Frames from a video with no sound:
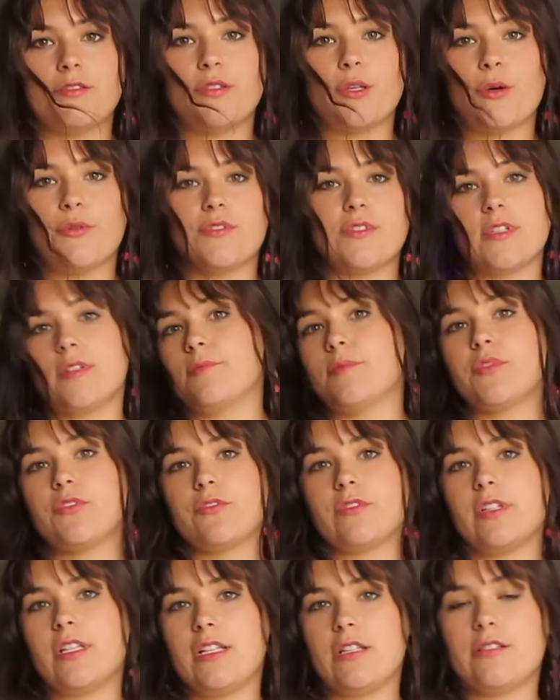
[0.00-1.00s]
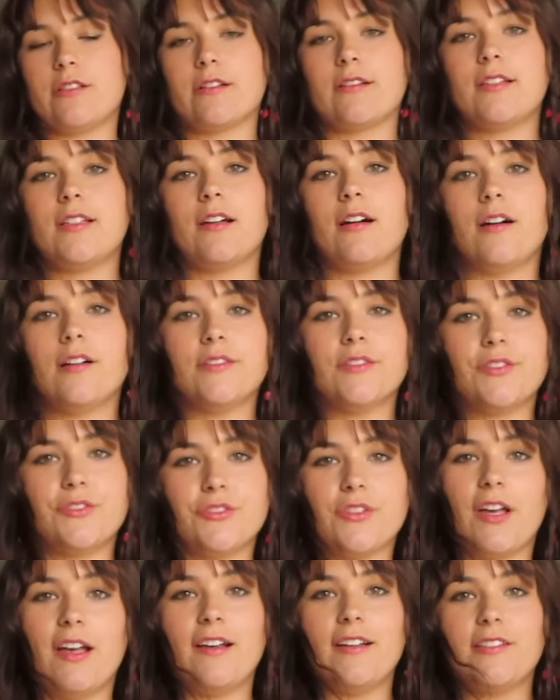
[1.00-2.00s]
So some strategically on the
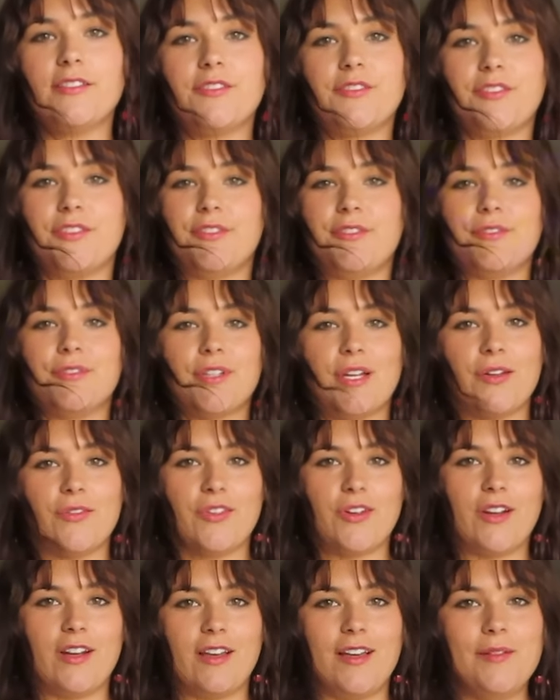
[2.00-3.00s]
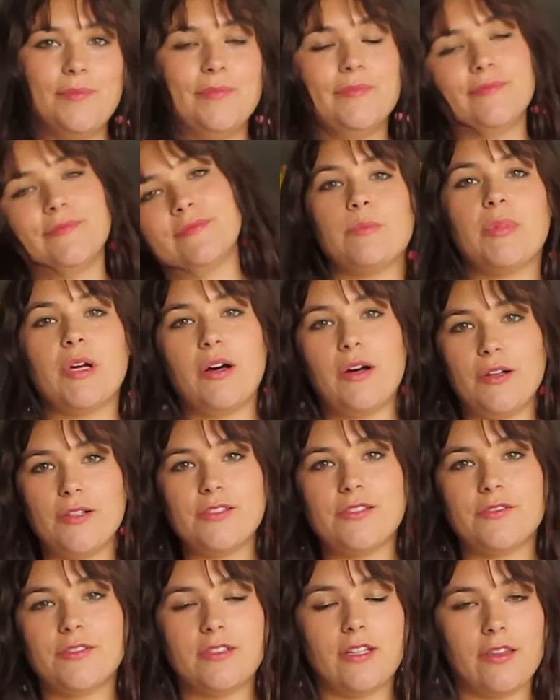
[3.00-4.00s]
dress to cover it up. But
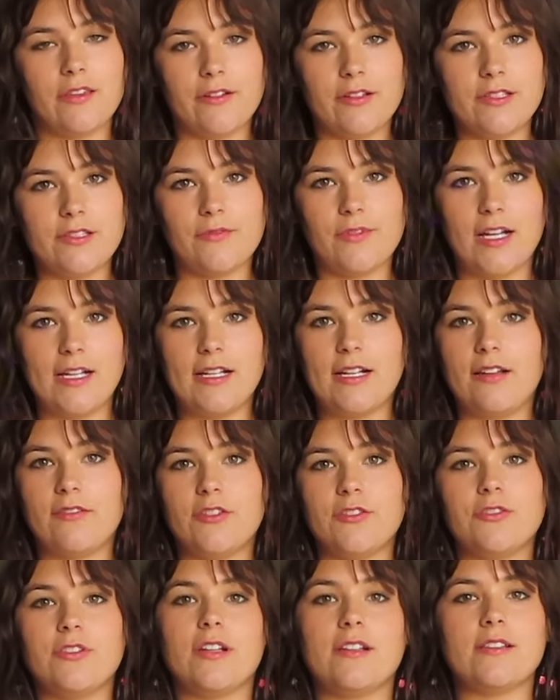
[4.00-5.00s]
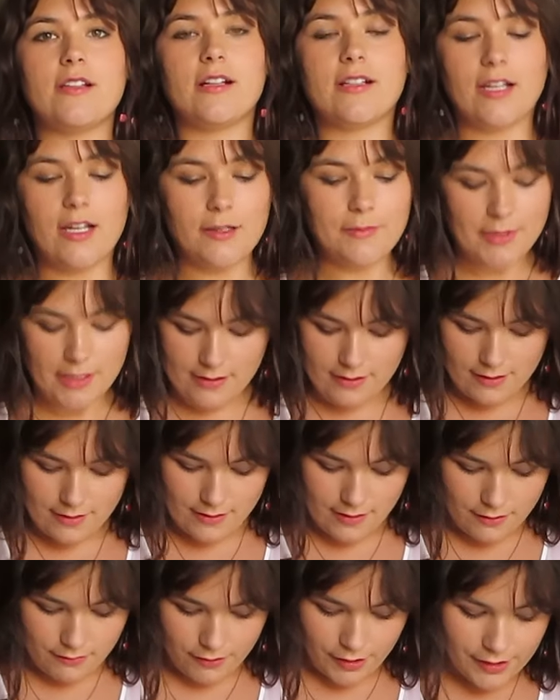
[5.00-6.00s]
also another reason why I have this dress hung up is
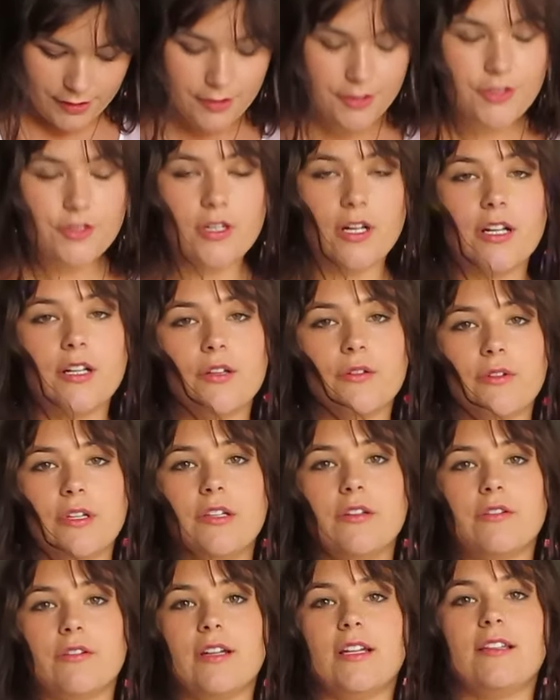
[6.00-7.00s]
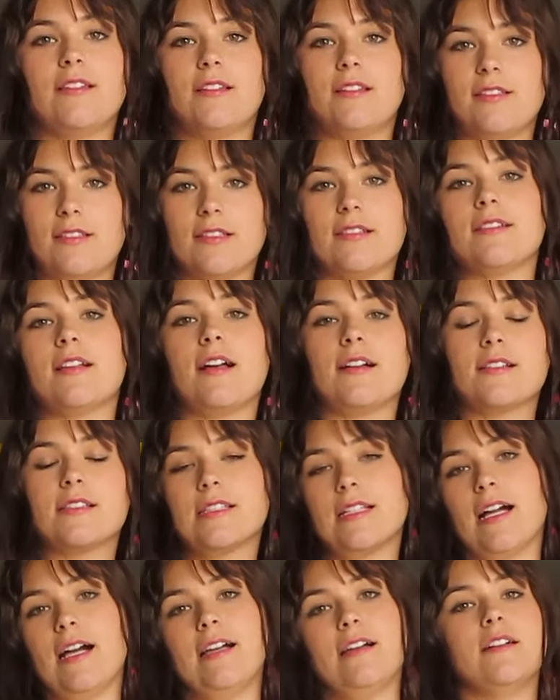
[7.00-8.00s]
because I wanted to try to recreate this exact
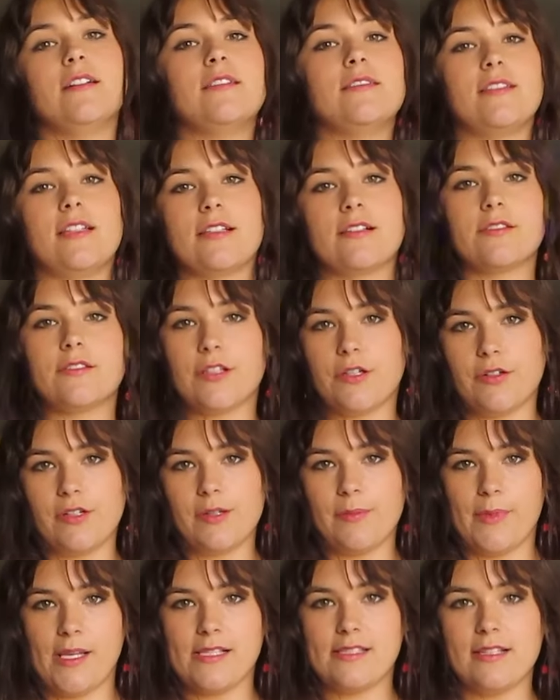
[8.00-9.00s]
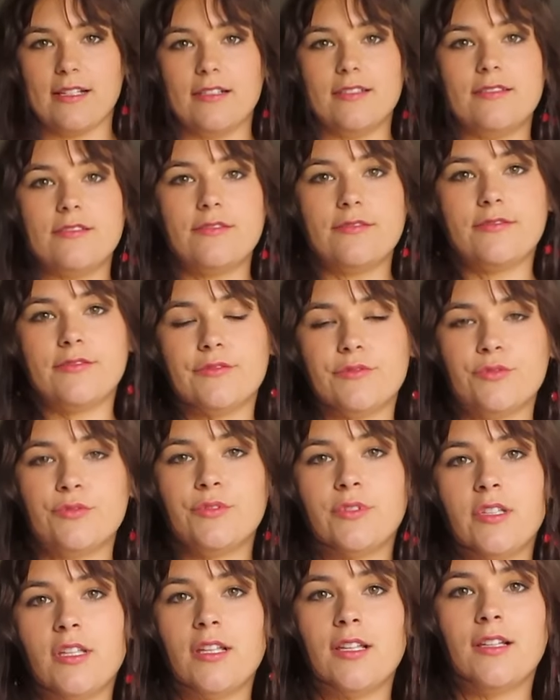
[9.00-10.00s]
style, like sew it myself.
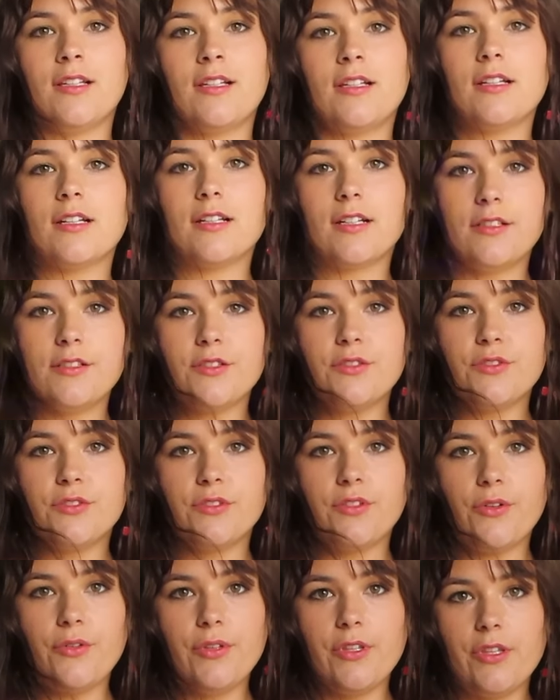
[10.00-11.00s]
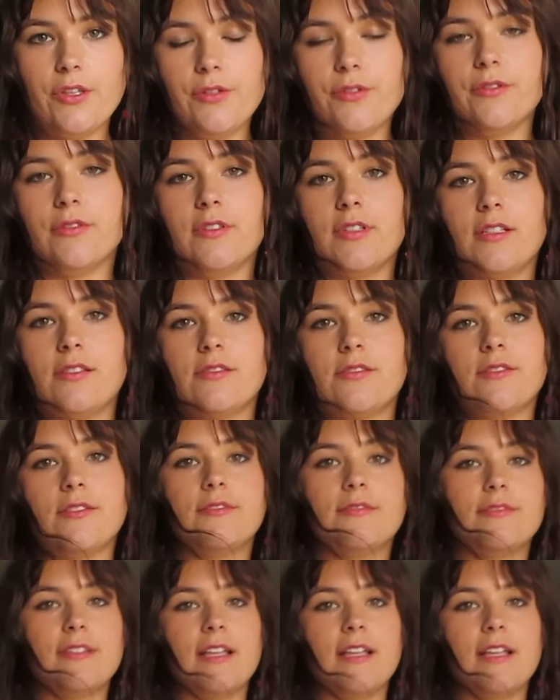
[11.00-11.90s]
Because it's so cute and so